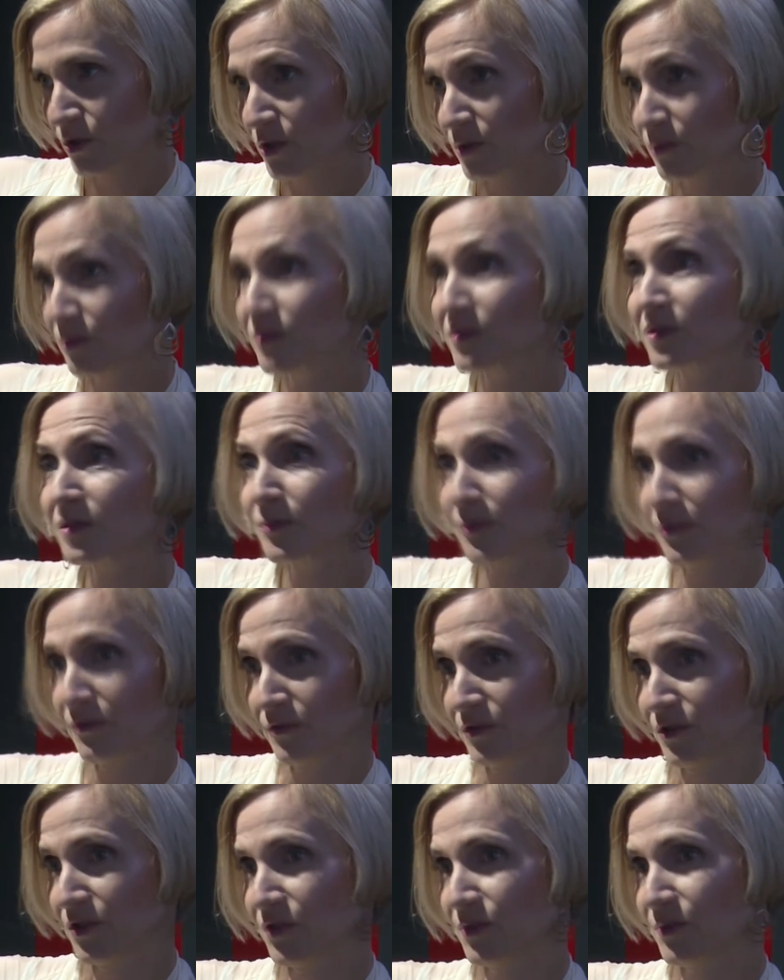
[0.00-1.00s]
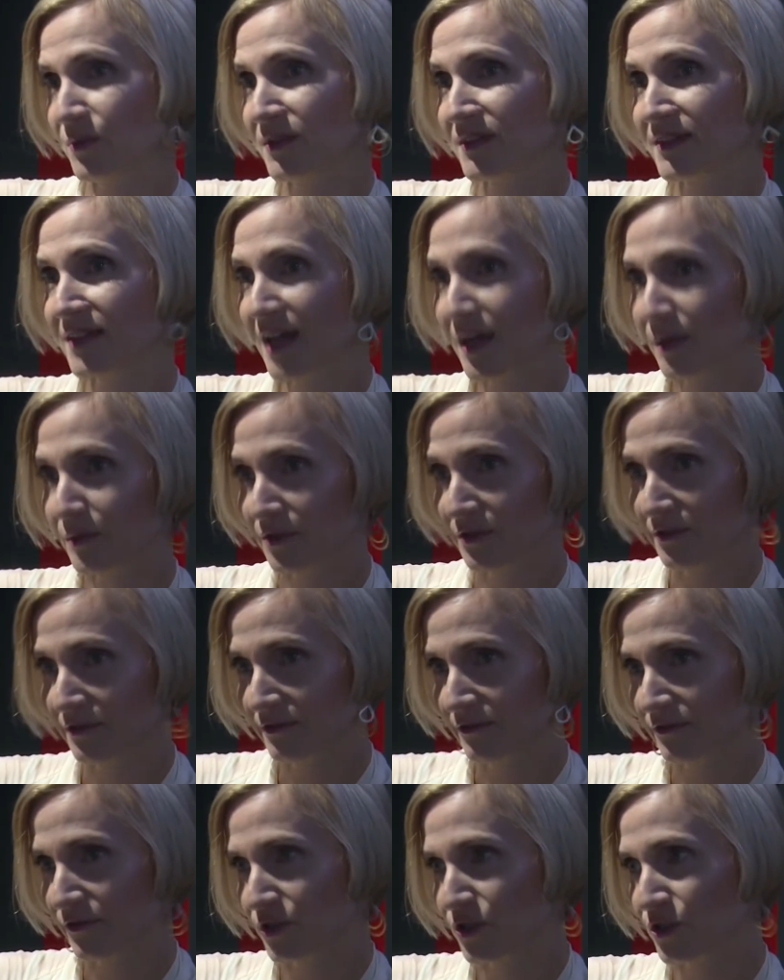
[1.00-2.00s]
I have to admit it's a big
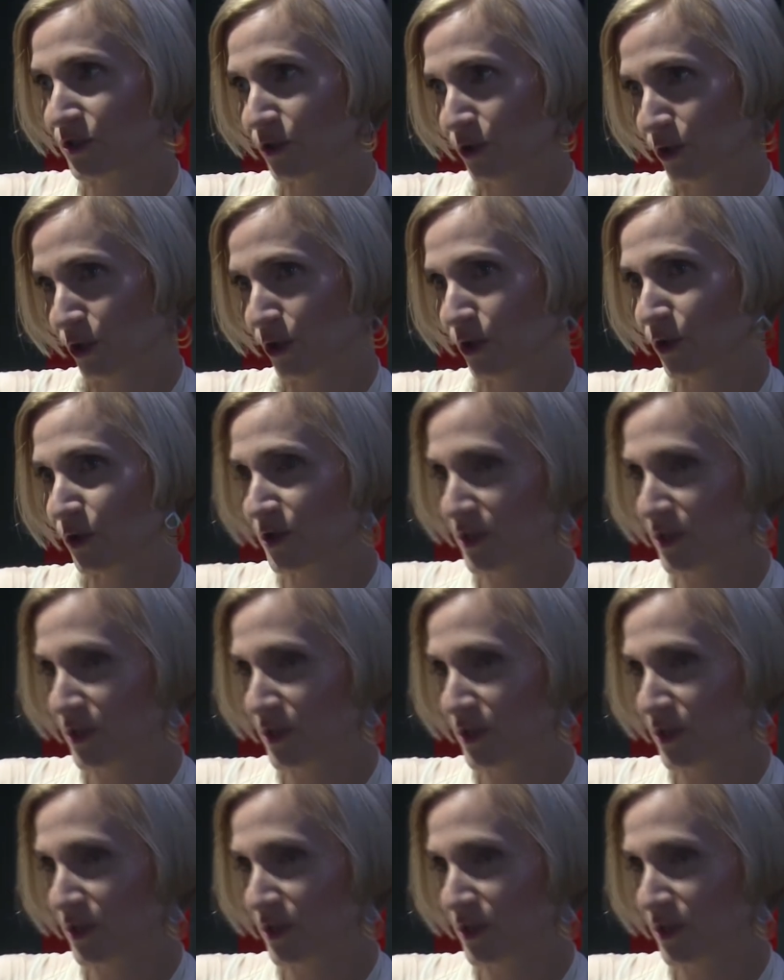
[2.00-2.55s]
challenge.